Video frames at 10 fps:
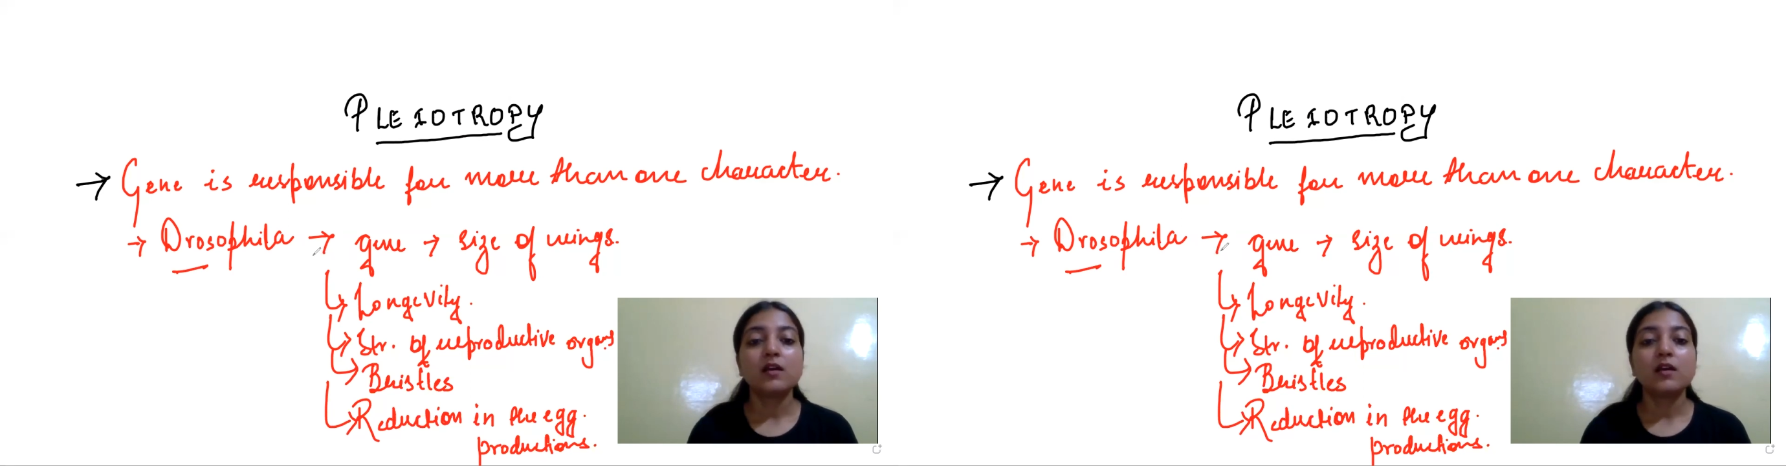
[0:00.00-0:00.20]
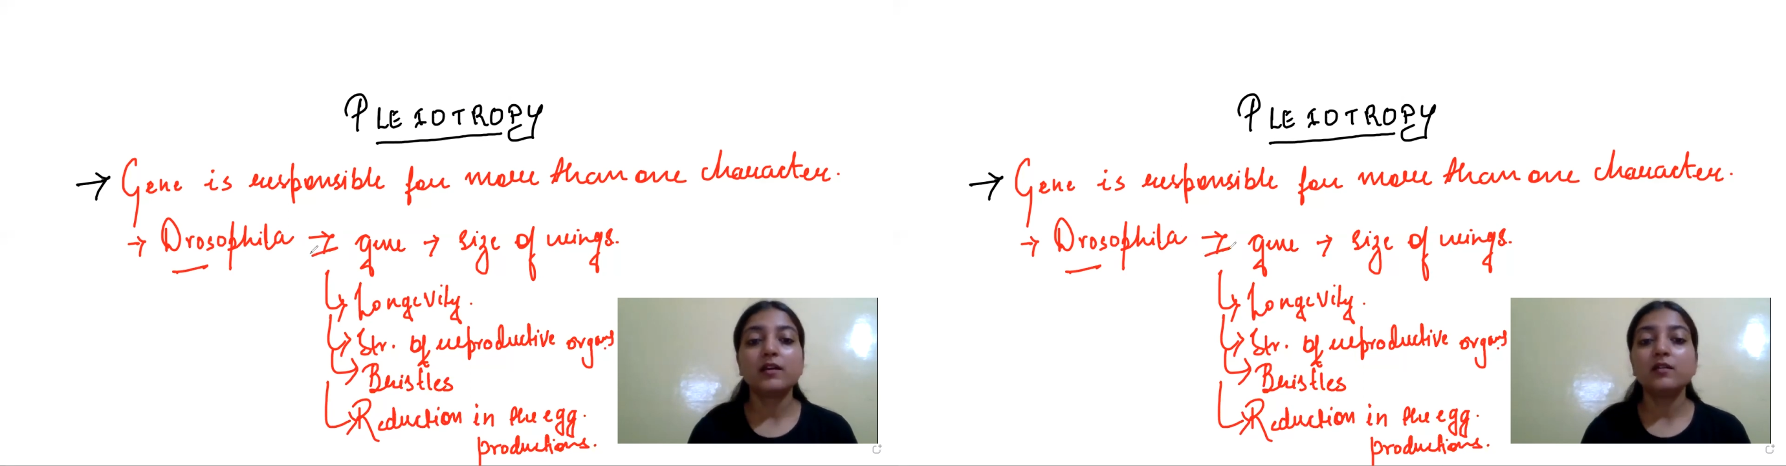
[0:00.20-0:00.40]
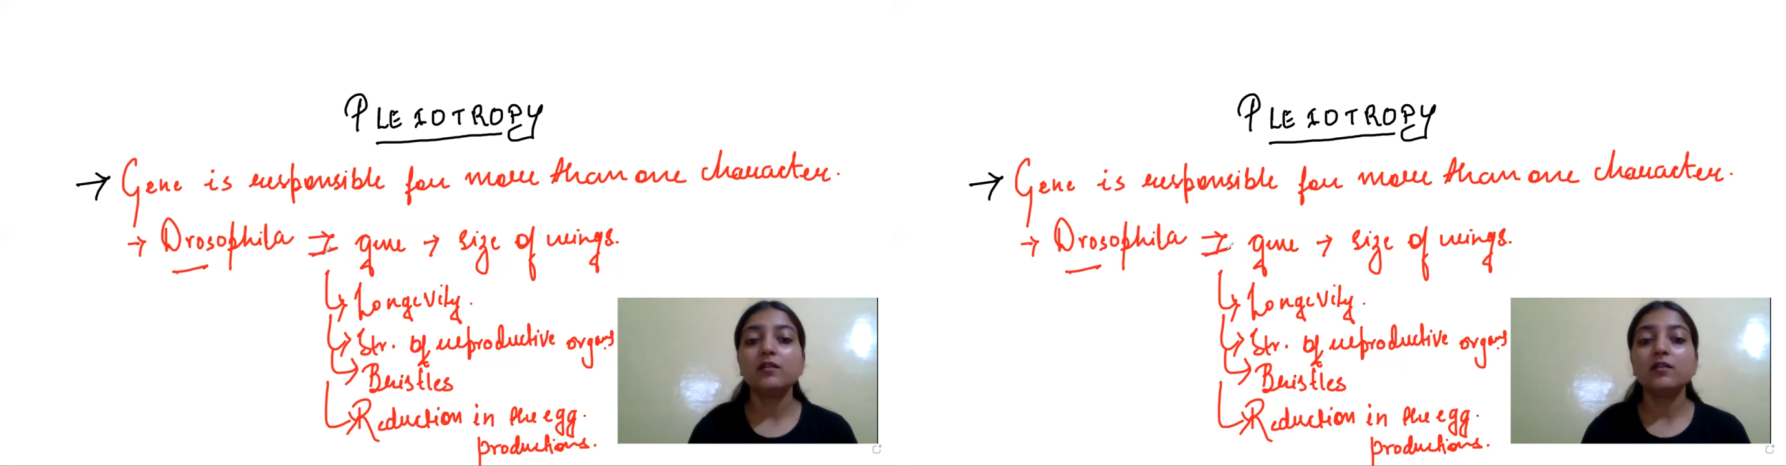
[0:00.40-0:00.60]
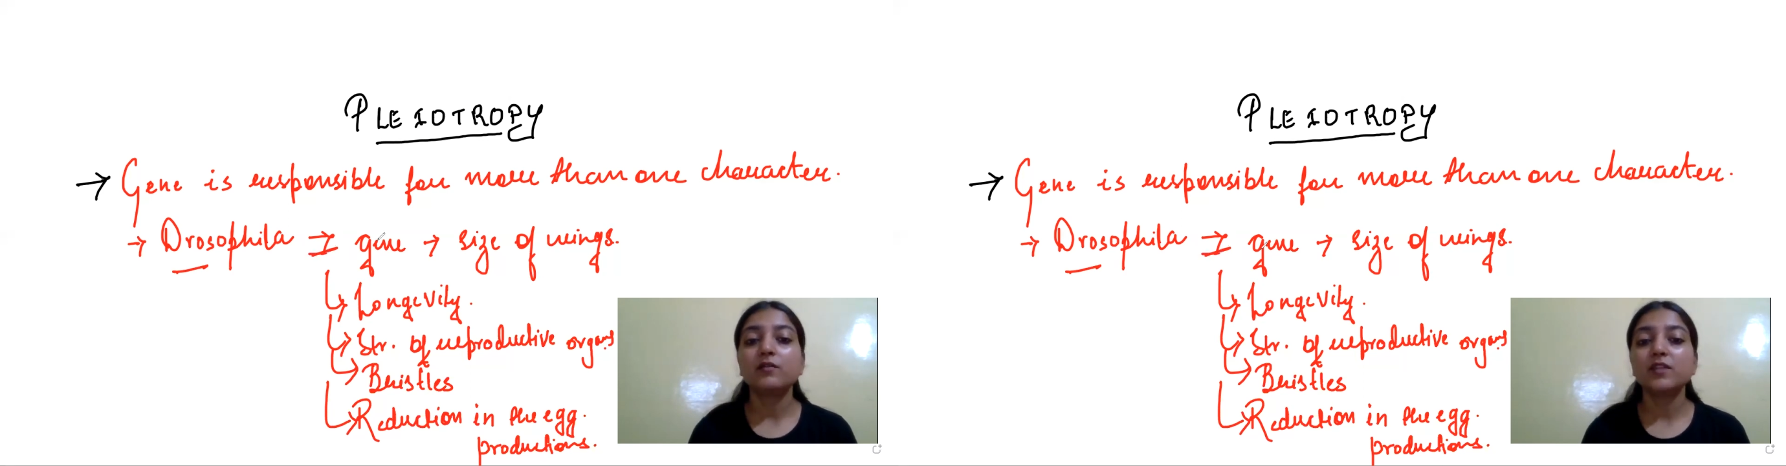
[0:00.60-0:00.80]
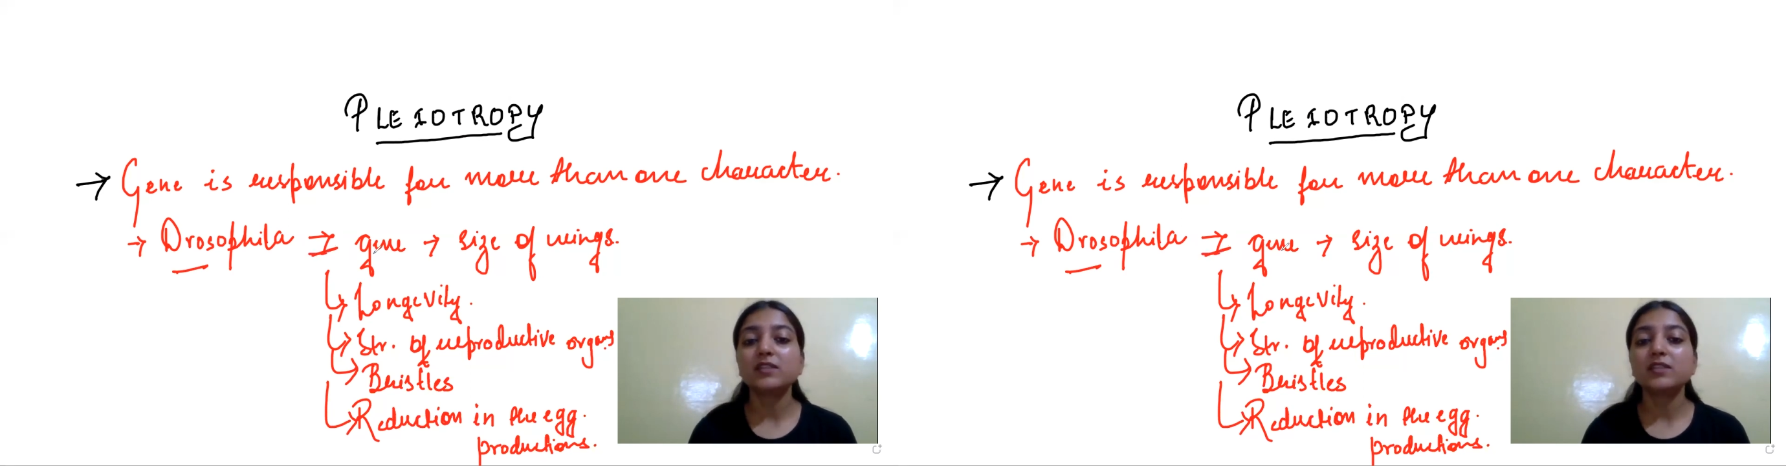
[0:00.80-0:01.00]
Here
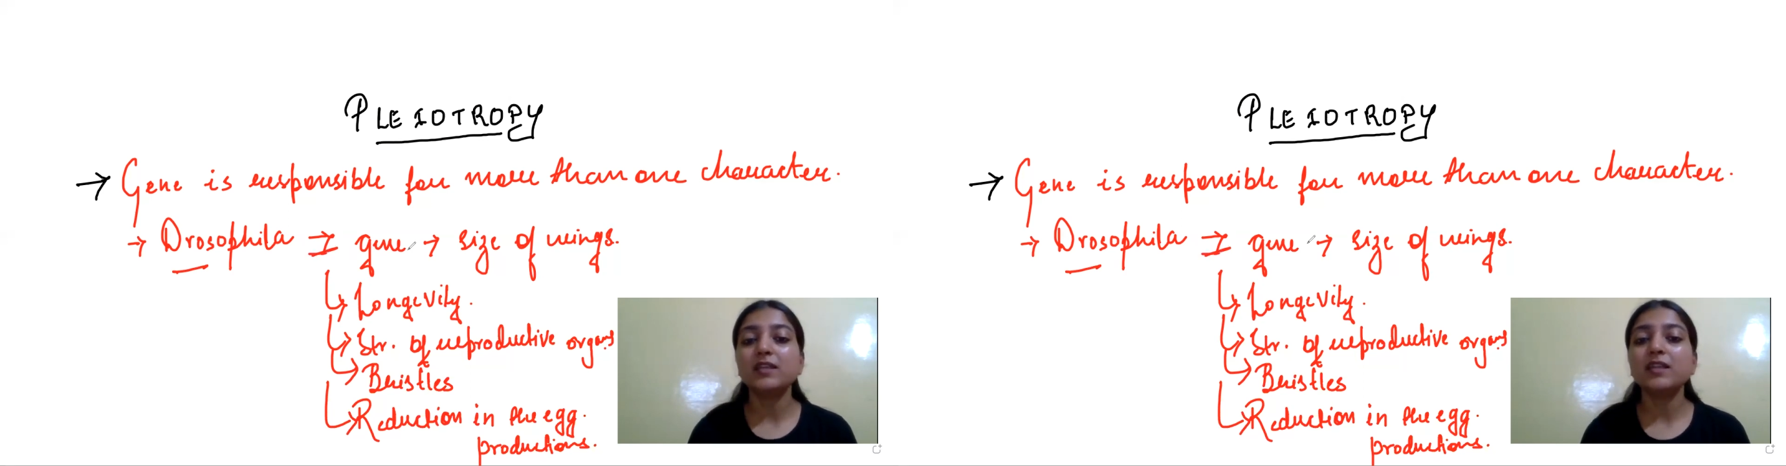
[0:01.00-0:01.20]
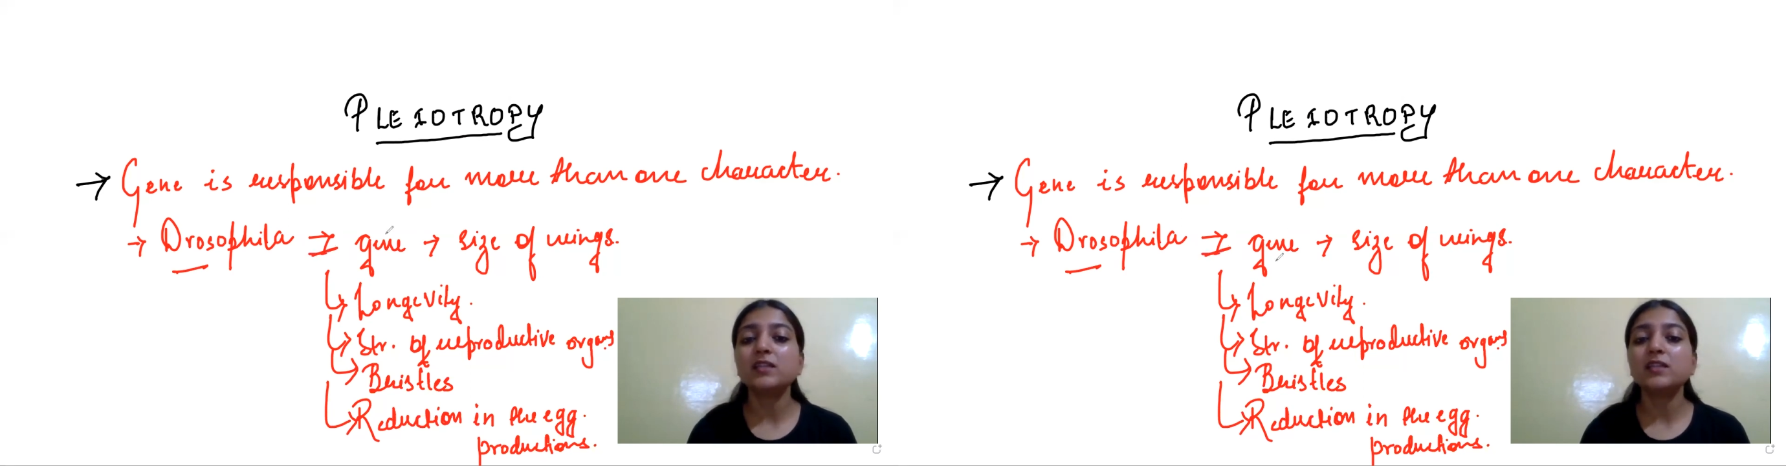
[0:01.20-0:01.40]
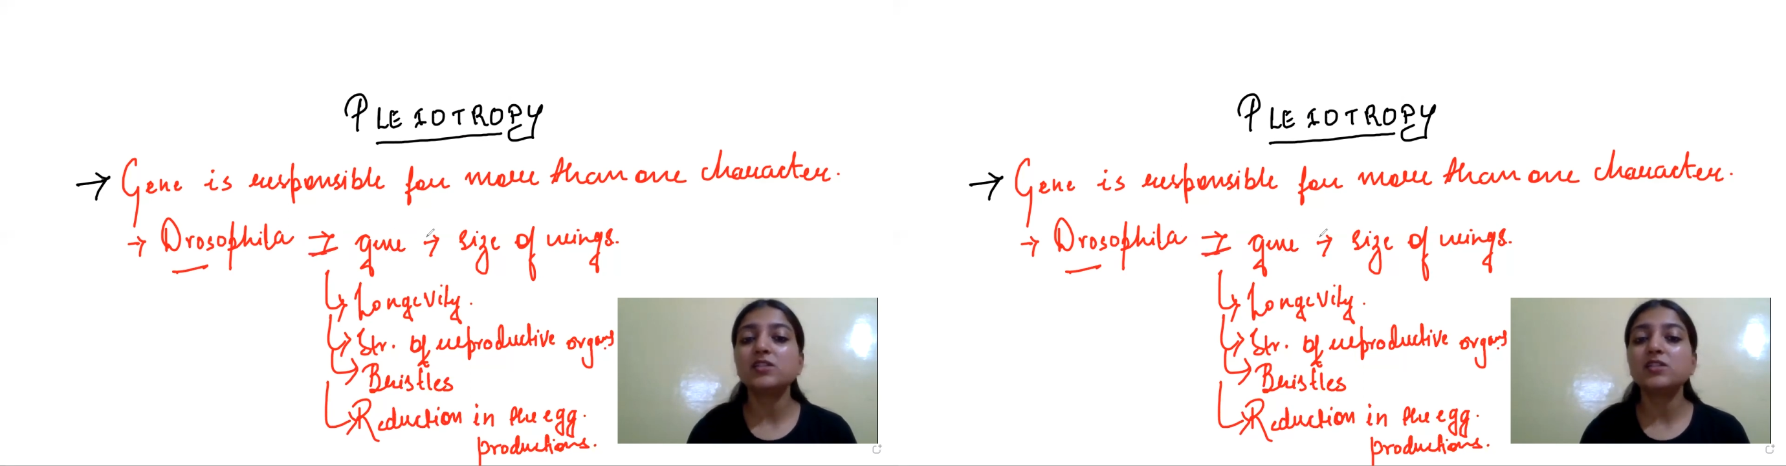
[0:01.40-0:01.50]
we are seeing that the